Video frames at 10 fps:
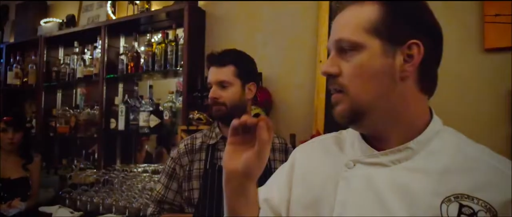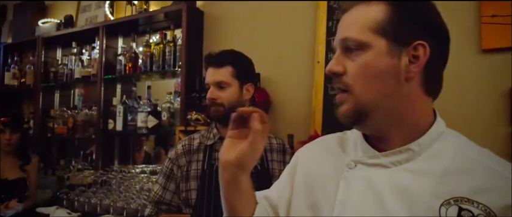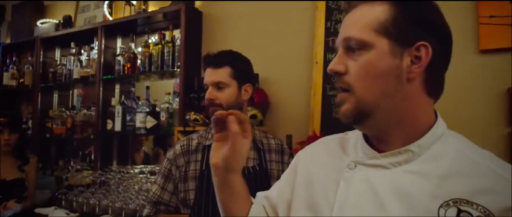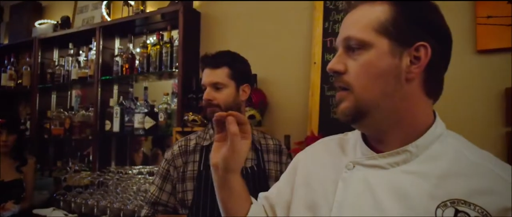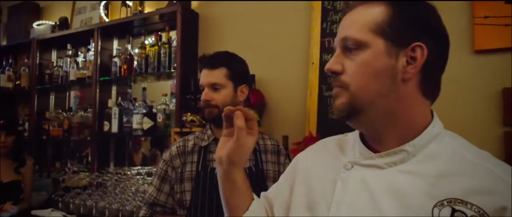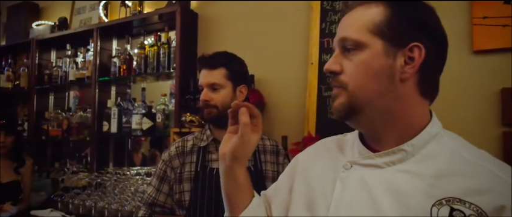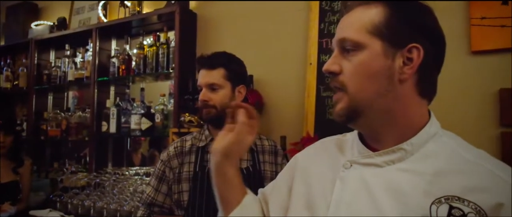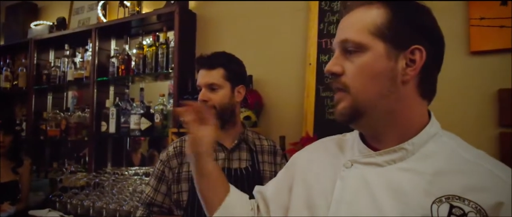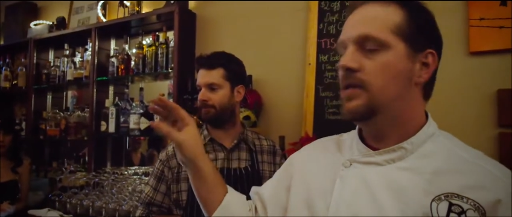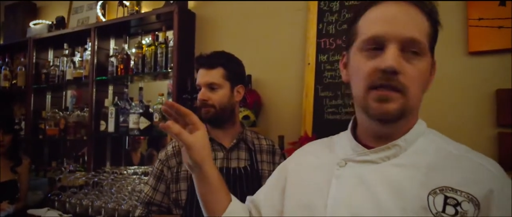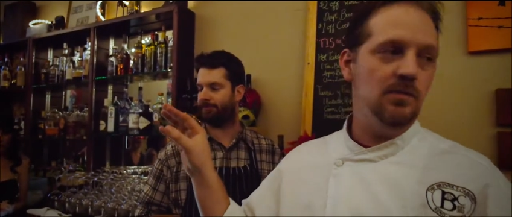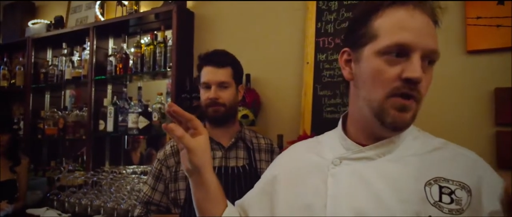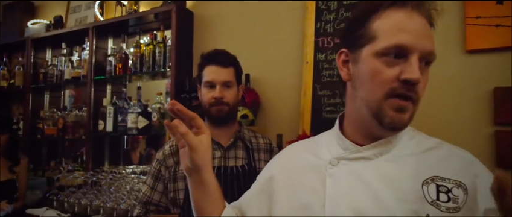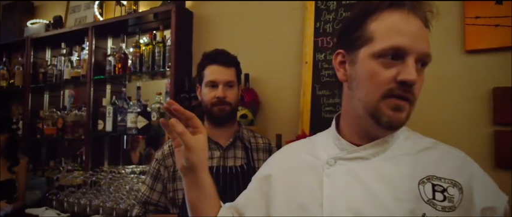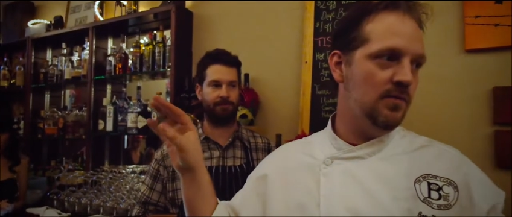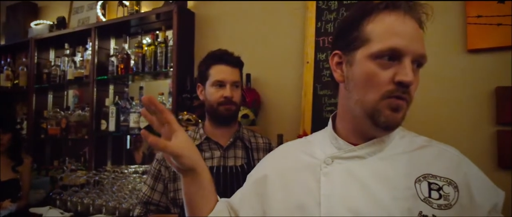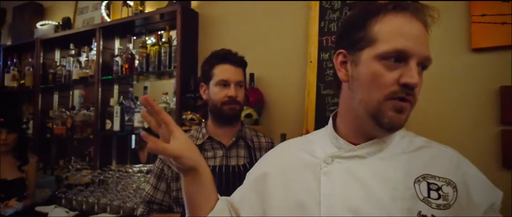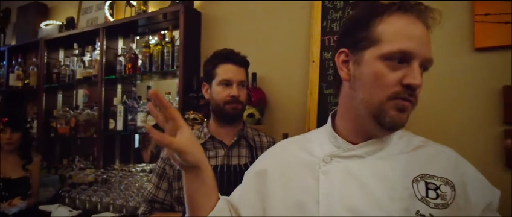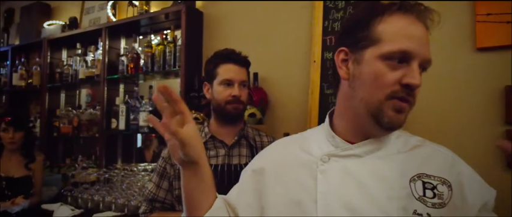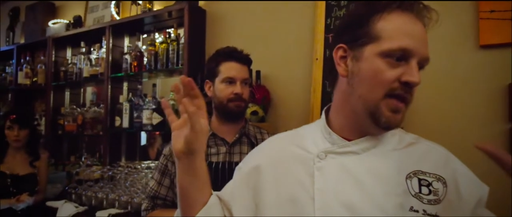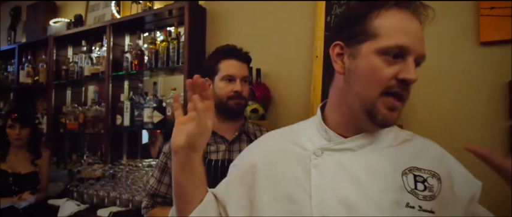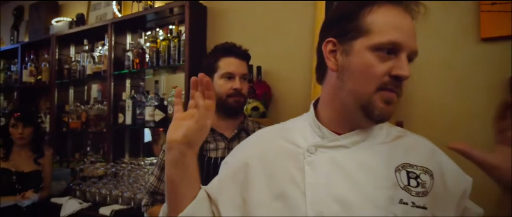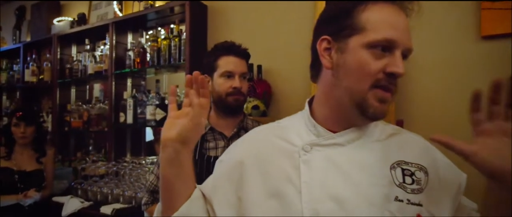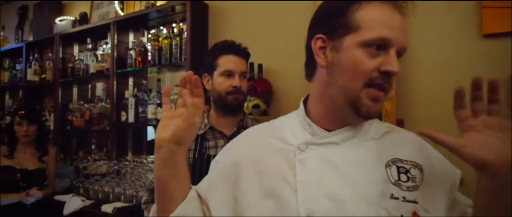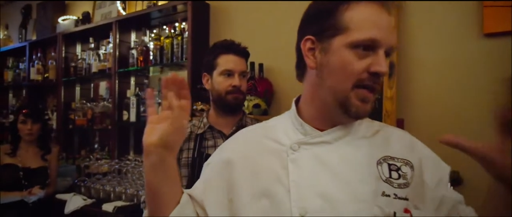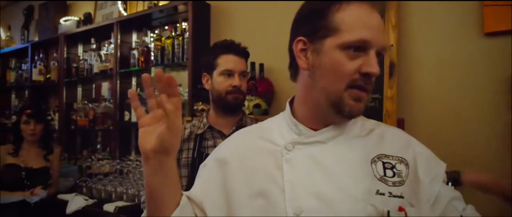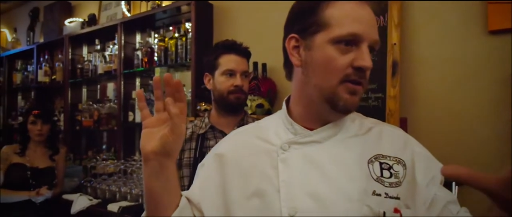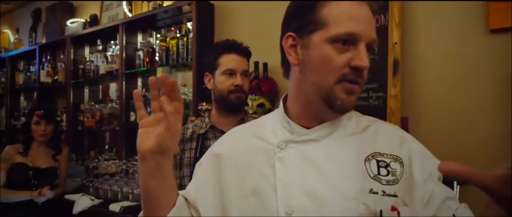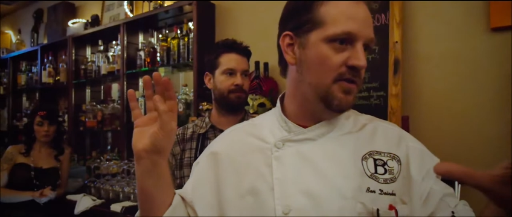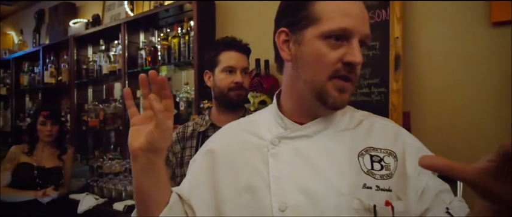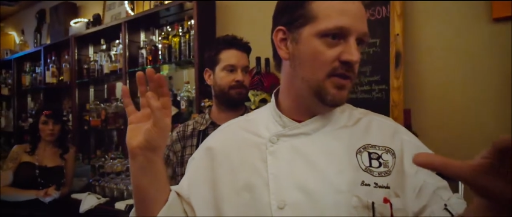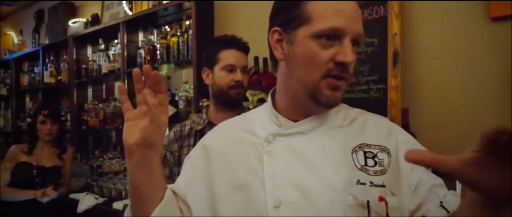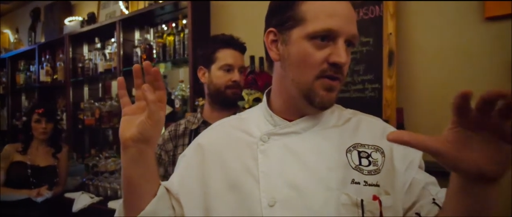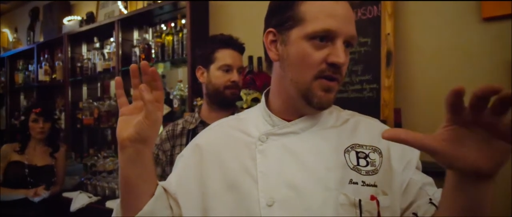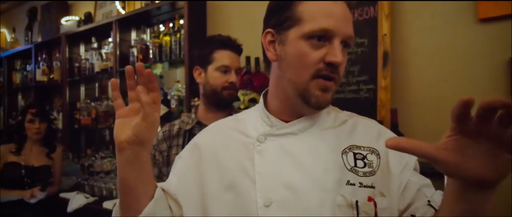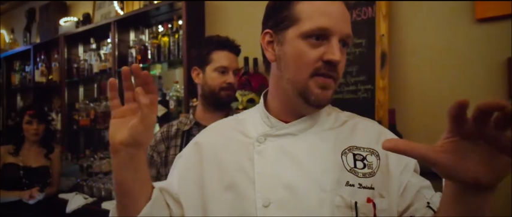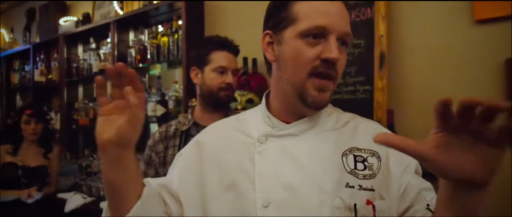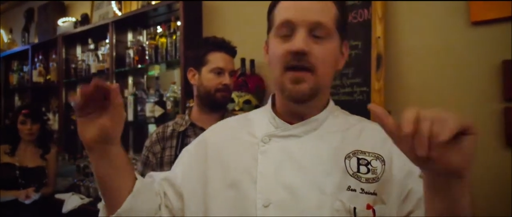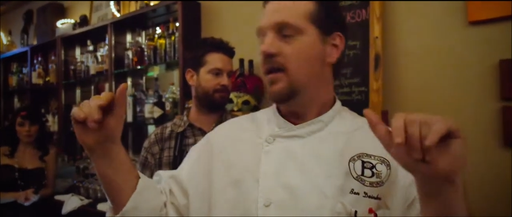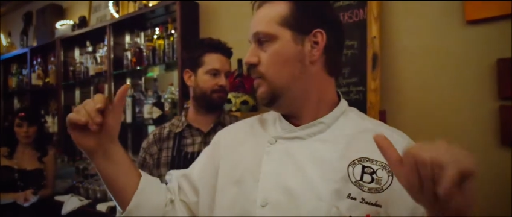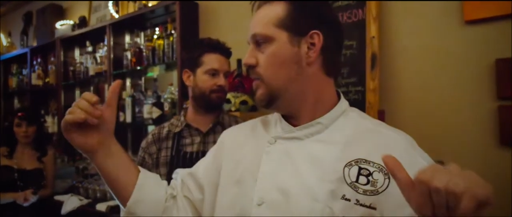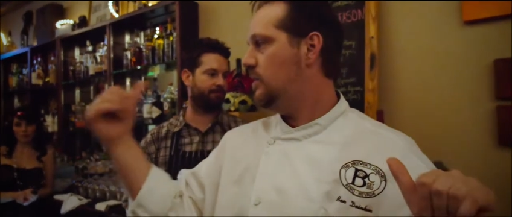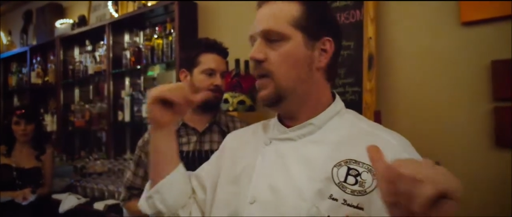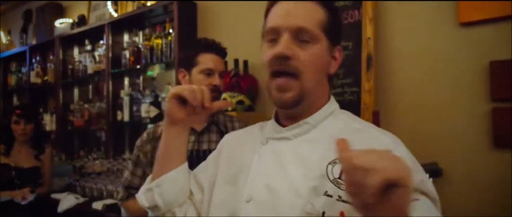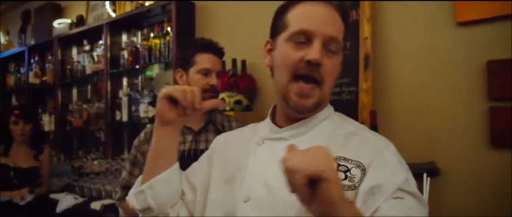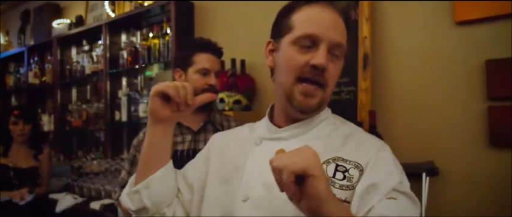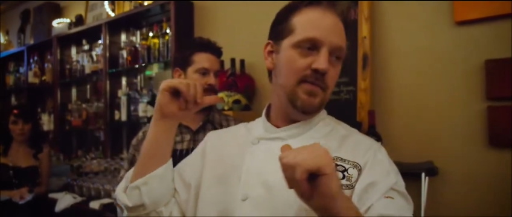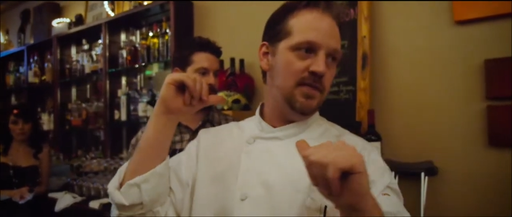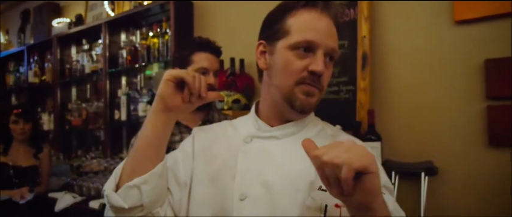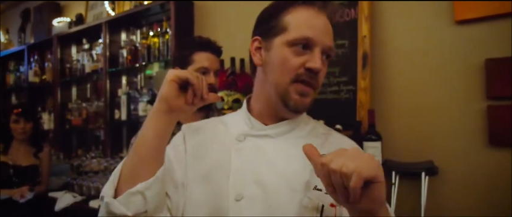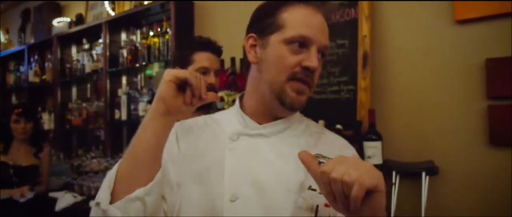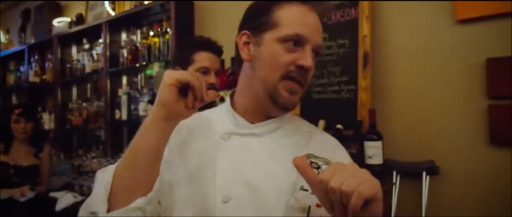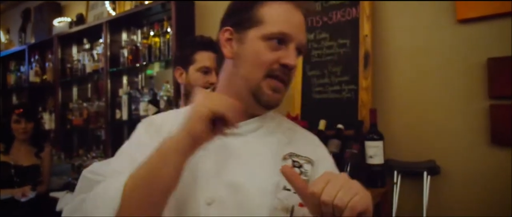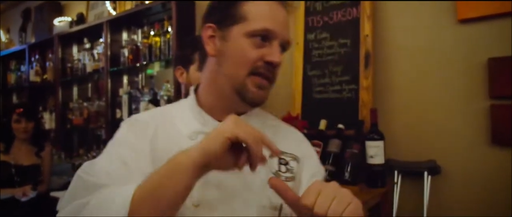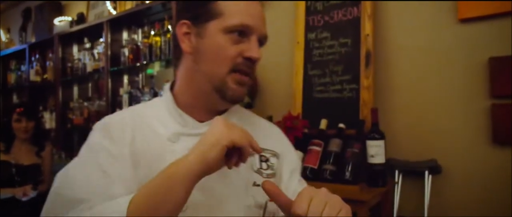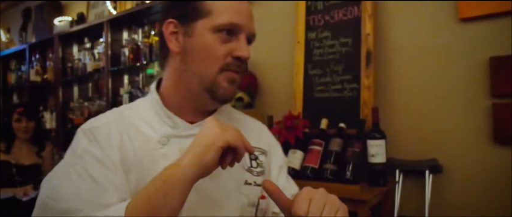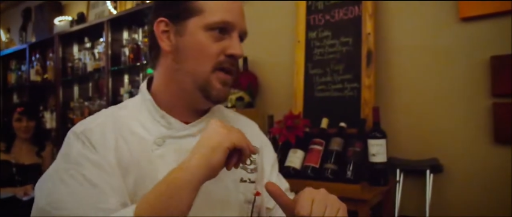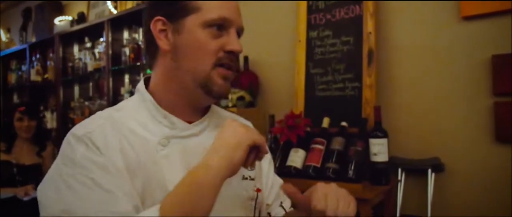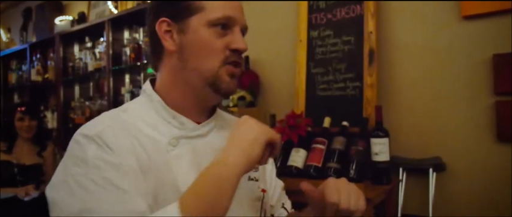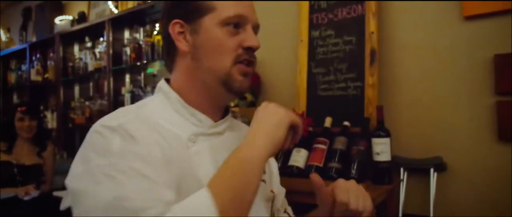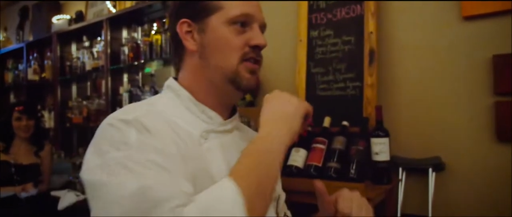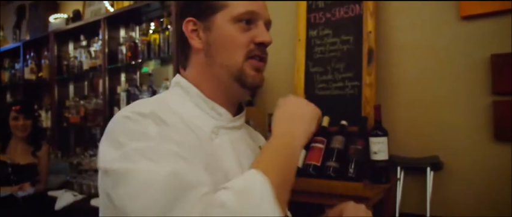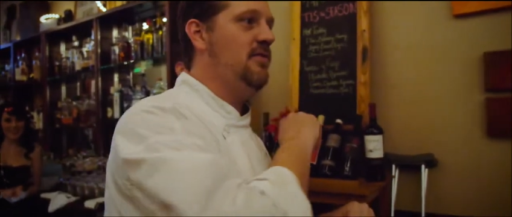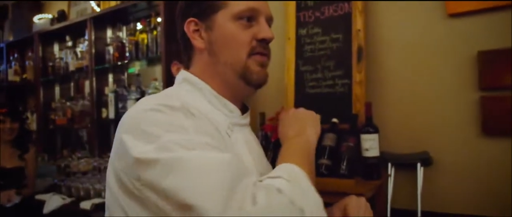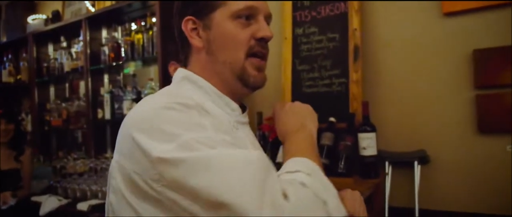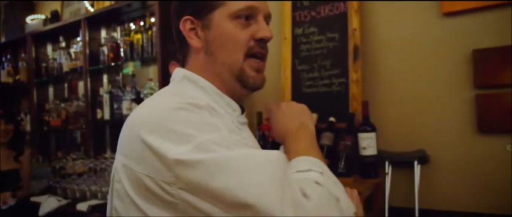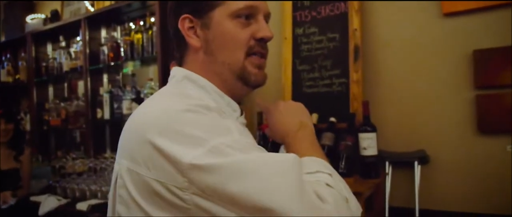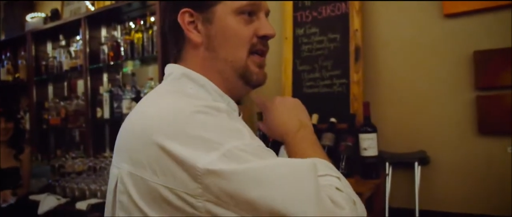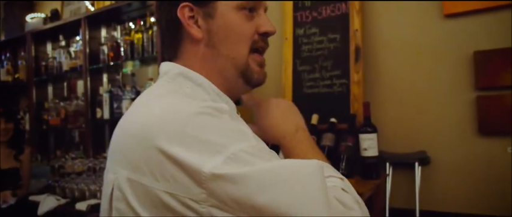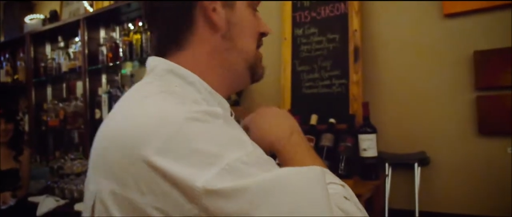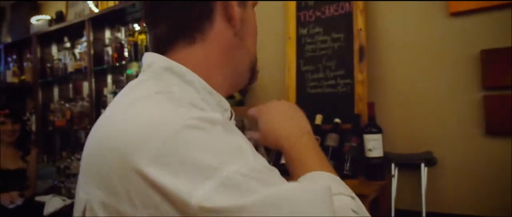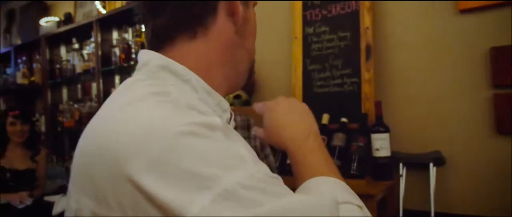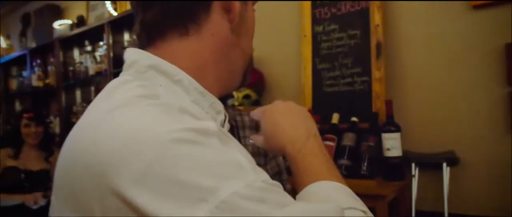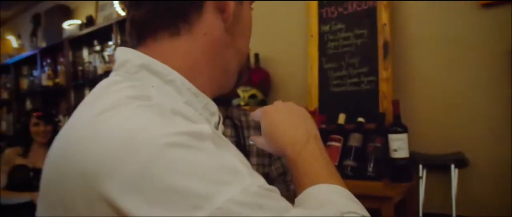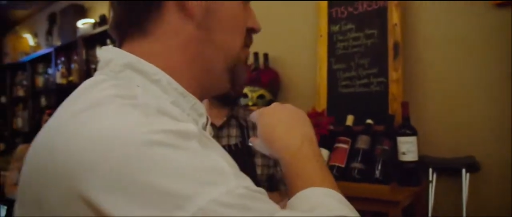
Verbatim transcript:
Speaker 1: Uh, now this one is the one with a lot of molecular things going on that, and I'm gonna let Adam explain that a little bit just to give you guys an idea what's